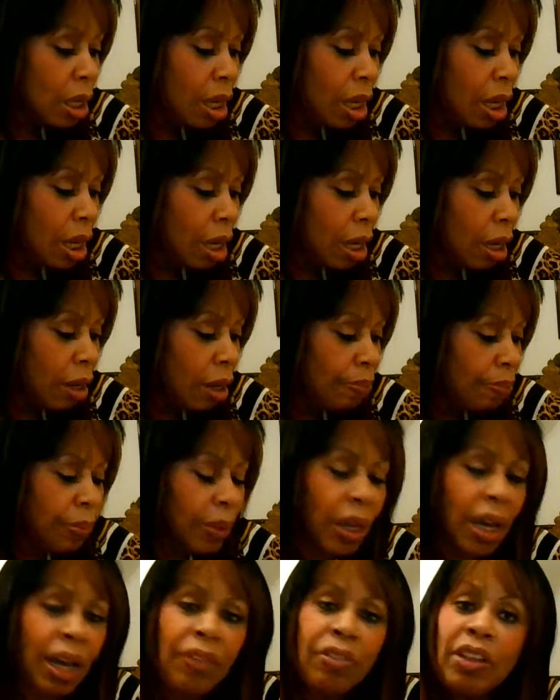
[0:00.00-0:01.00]
Um,
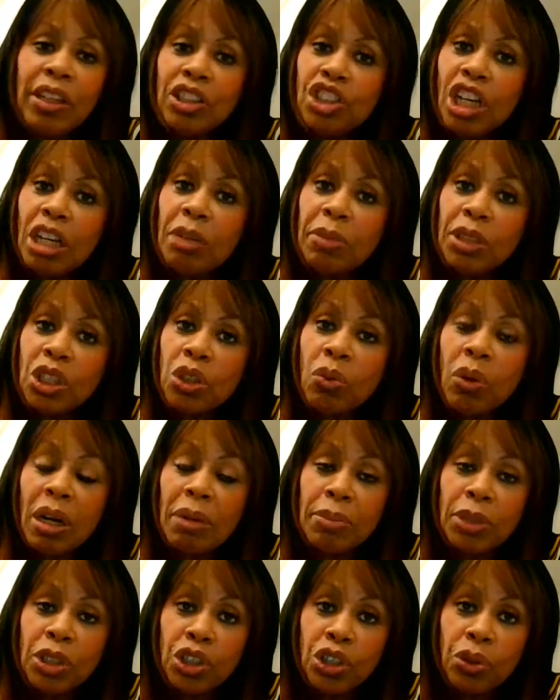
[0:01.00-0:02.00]
I think Jamie's
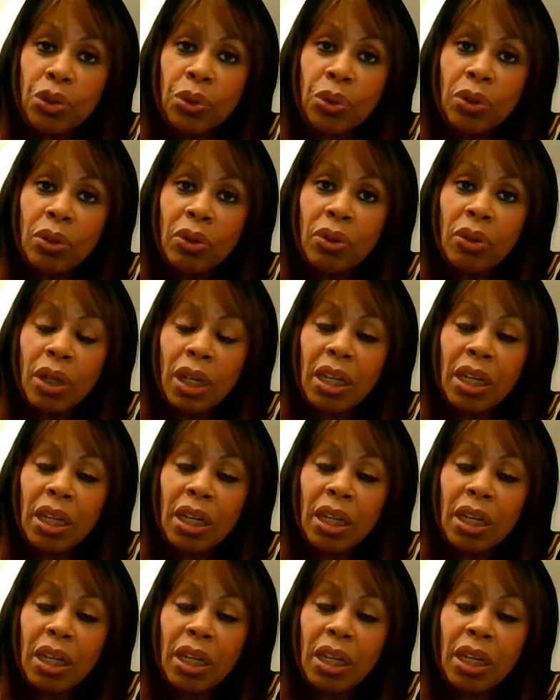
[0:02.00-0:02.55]
quite mature.